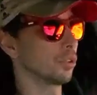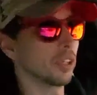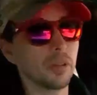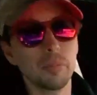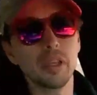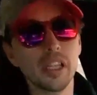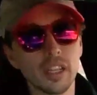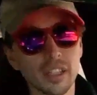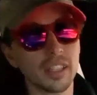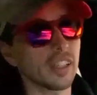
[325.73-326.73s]
You can
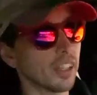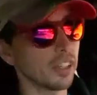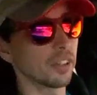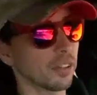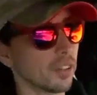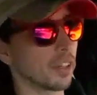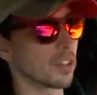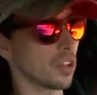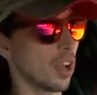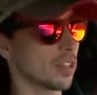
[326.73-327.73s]
immediately hear the
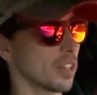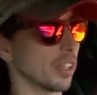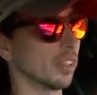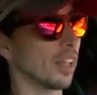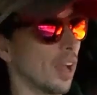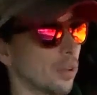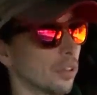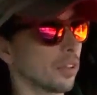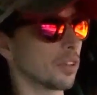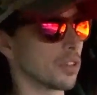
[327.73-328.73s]
exhaust get
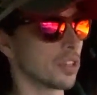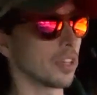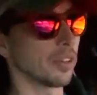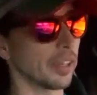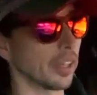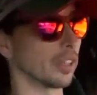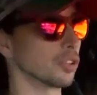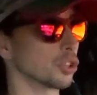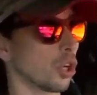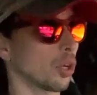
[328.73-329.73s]
louder, the steering
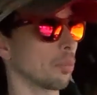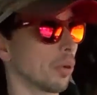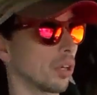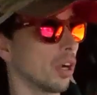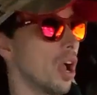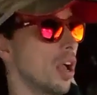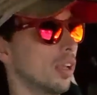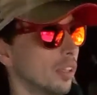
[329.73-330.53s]
gets sharper,